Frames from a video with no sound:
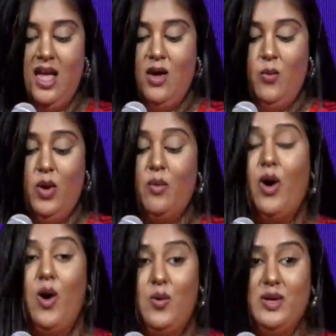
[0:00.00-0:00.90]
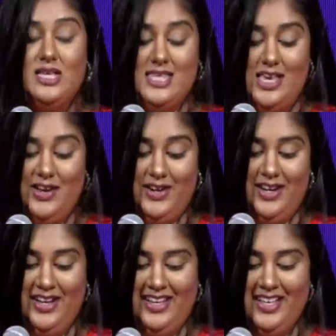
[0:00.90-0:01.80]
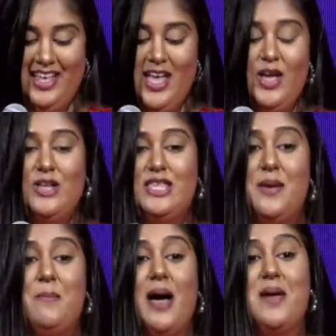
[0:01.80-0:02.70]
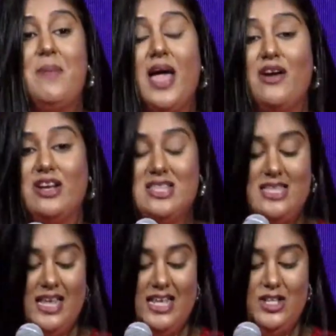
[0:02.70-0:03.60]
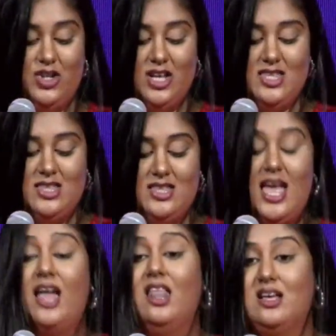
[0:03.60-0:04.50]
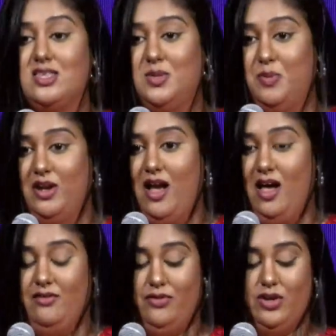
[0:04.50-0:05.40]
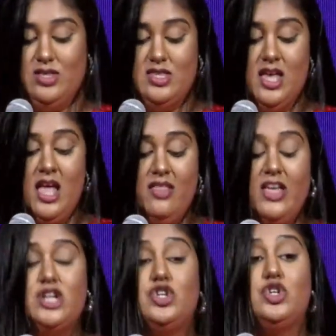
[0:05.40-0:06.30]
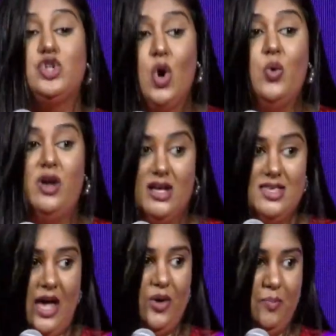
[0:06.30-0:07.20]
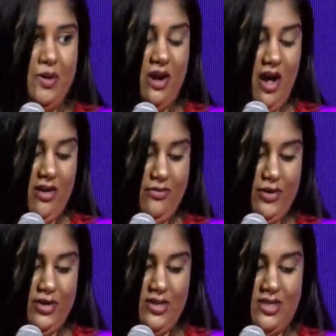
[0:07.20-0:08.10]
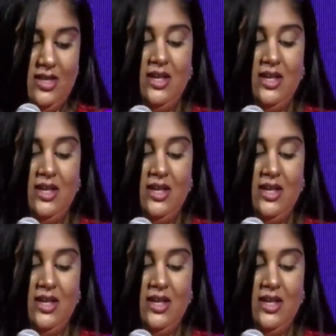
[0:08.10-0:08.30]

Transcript: We were always here. You see, my parents didn't just tell us to put God first, they showed us how to put God first.